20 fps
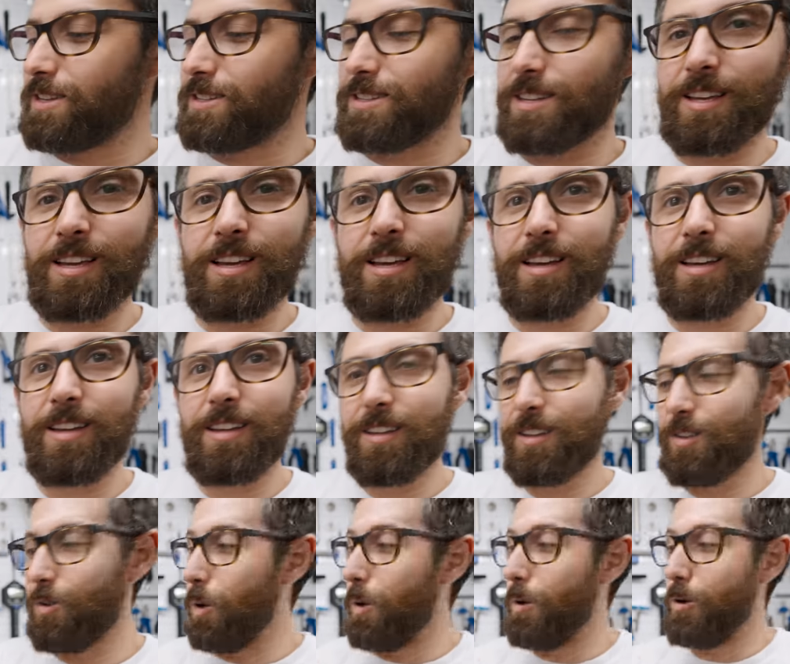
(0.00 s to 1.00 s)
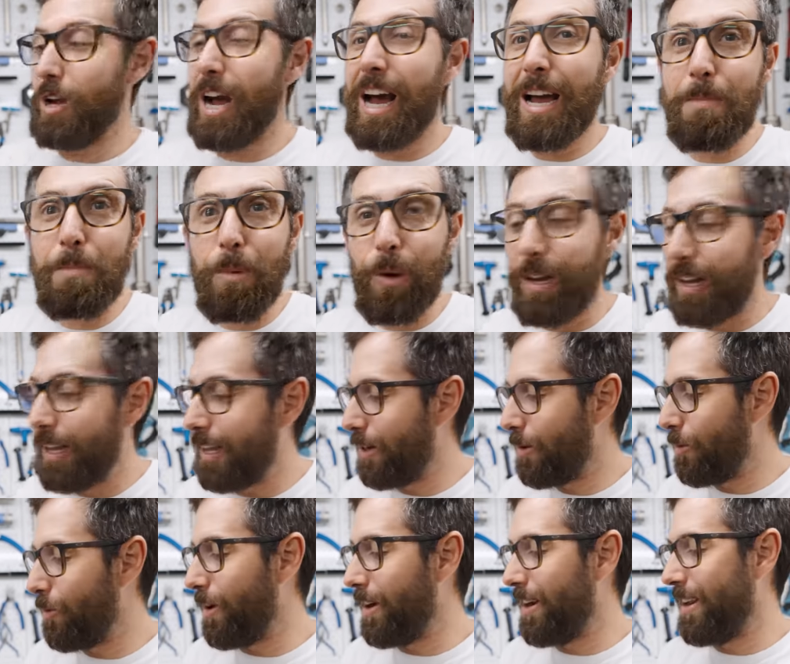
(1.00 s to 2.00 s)
is a guide pulley,
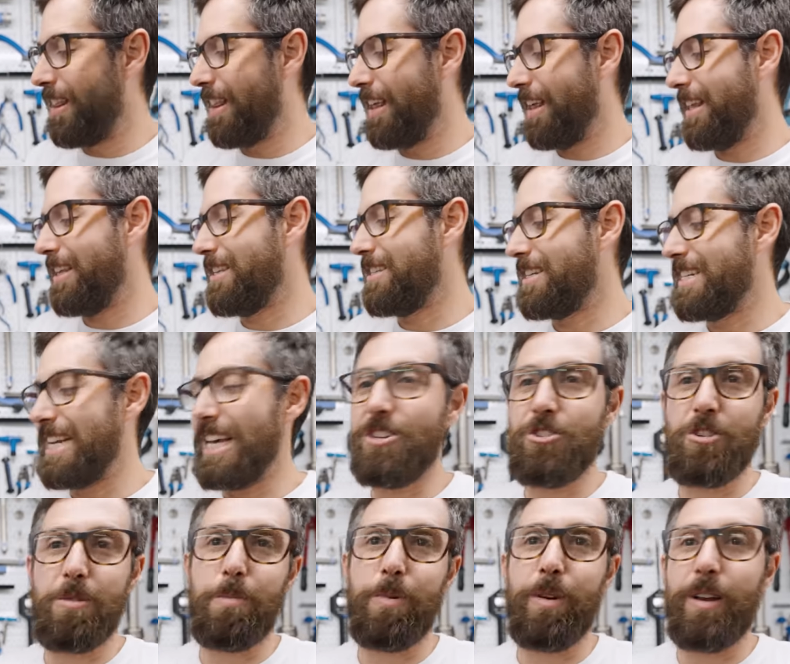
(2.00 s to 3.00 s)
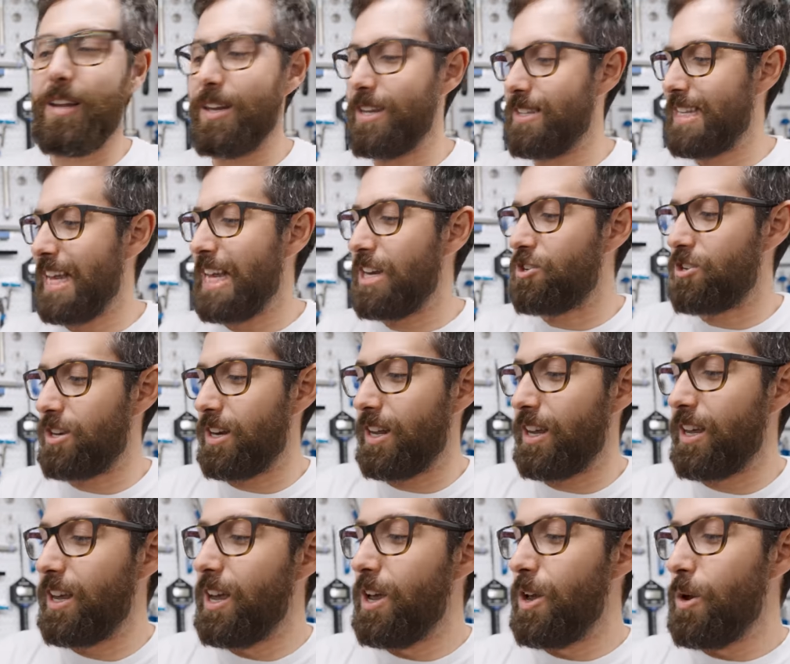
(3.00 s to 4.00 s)
one is a tension pulley. And
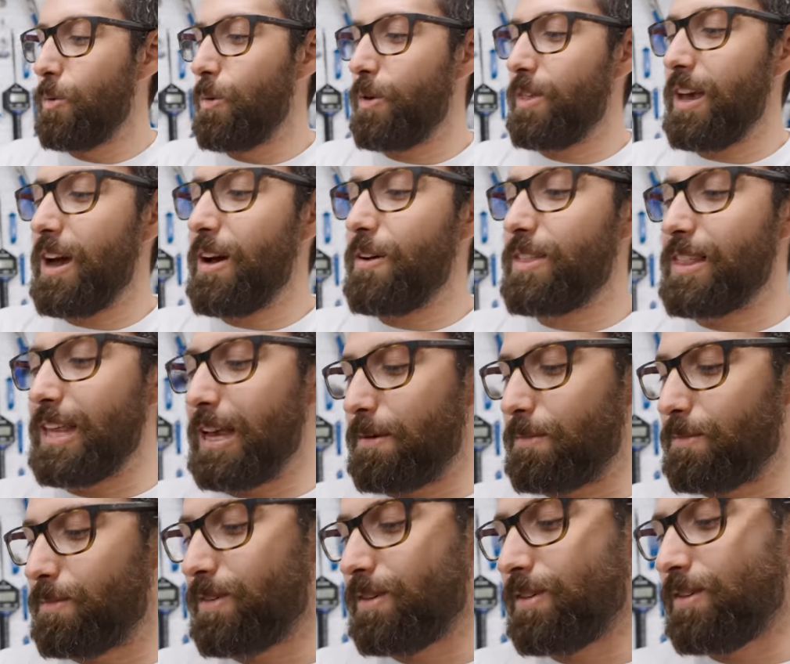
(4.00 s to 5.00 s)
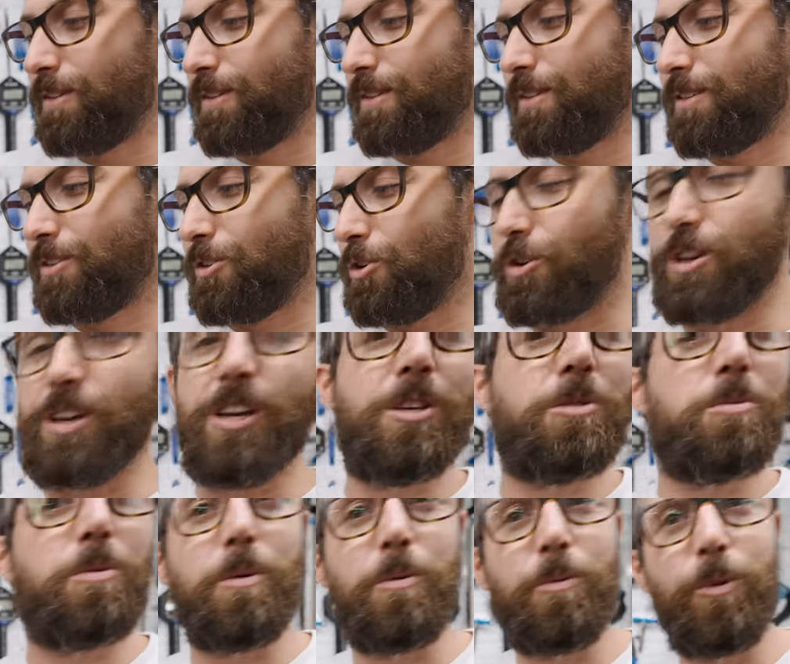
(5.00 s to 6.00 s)
essentially, without them, your
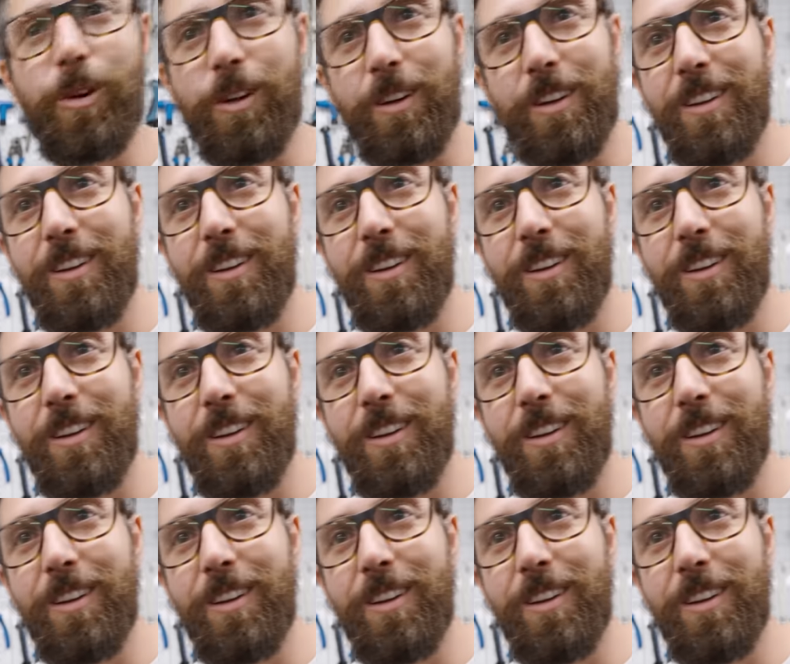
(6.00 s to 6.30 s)
gears won't work.